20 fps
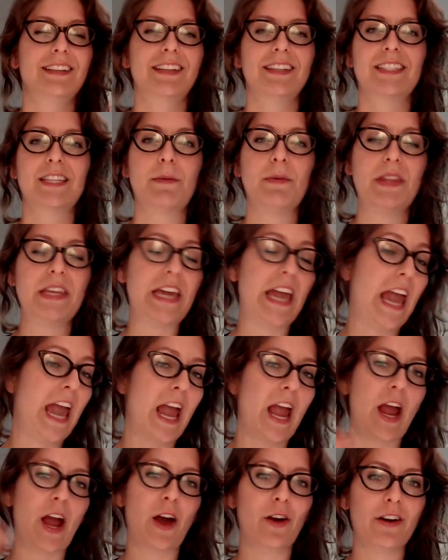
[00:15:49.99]
the air
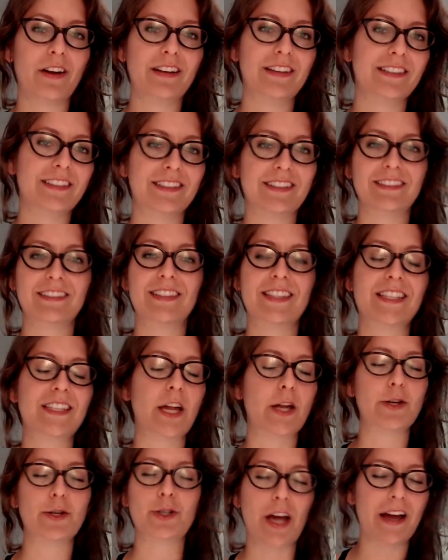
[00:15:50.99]
and
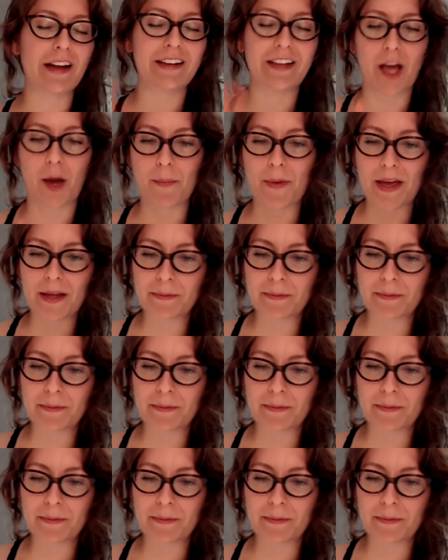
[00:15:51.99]
sunshine come in.